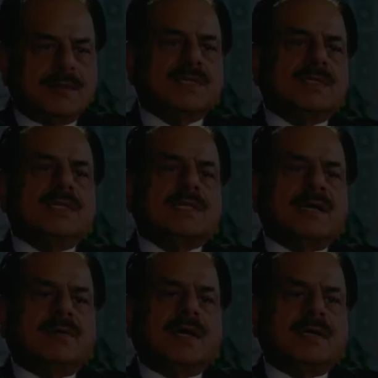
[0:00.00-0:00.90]
which the
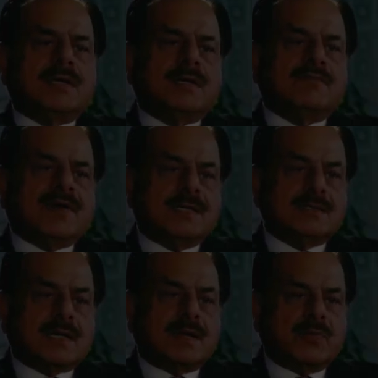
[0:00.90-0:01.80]
Taliban
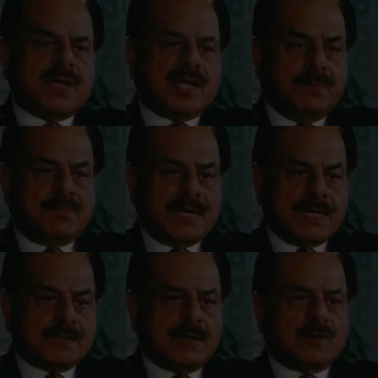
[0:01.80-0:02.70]
fighters are putting up
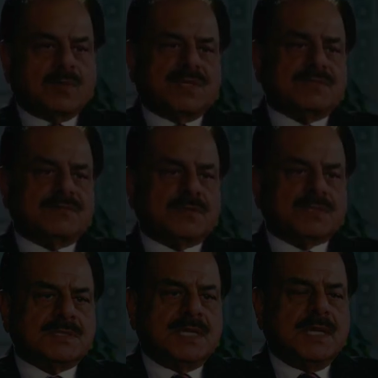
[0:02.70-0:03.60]
against the occupation
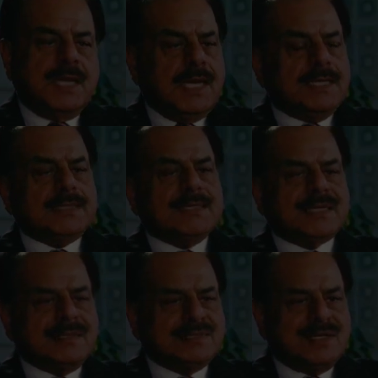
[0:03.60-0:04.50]
forces is
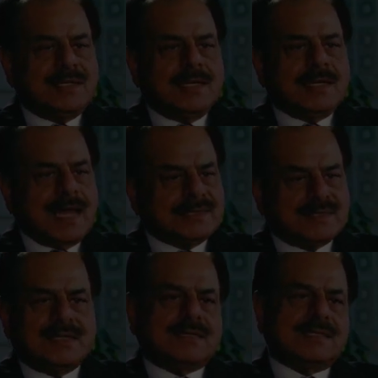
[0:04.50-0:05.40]
essentially a
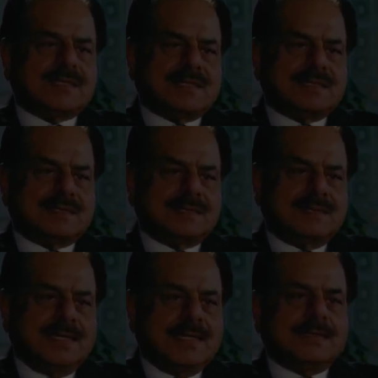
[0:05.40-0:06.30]
national resistance.
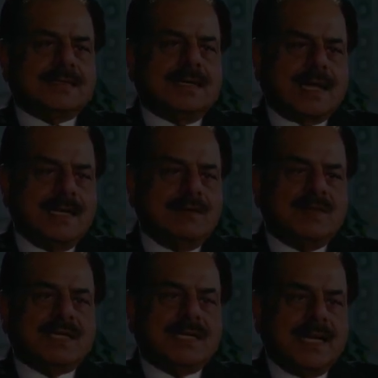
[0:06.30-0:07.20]
It is in line
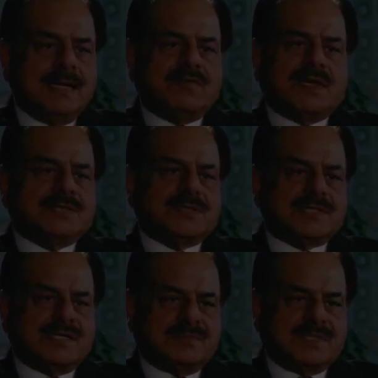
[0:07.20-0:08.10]
with the grain of national
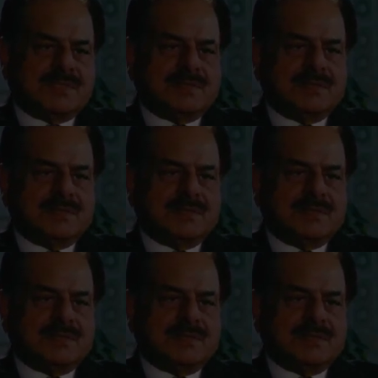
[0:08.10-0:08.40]
sentiment.